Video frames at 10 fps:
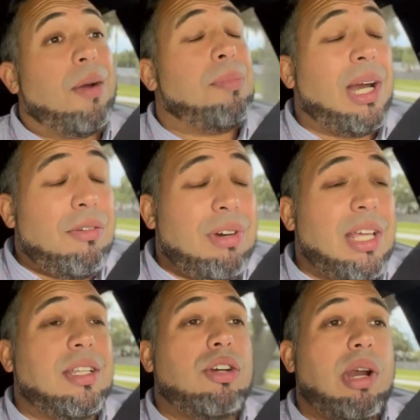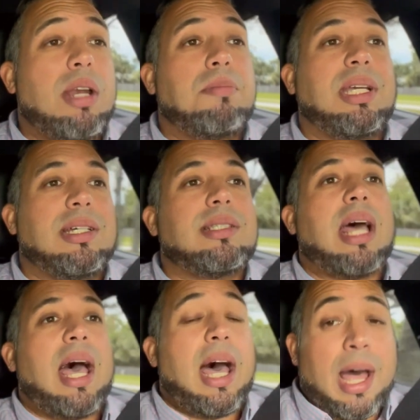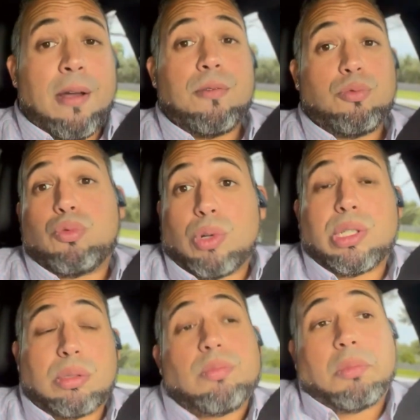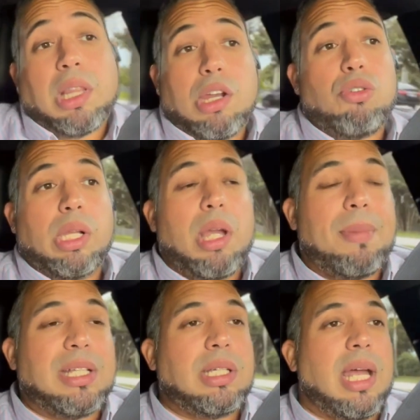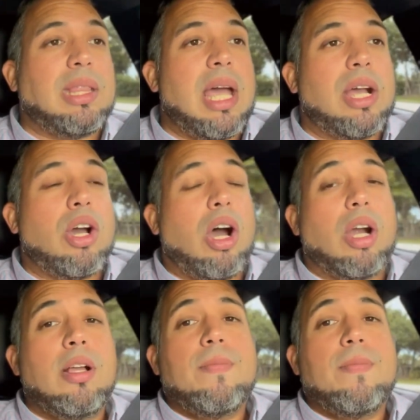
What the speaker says: but I ran the credit because I was literally about to get that car.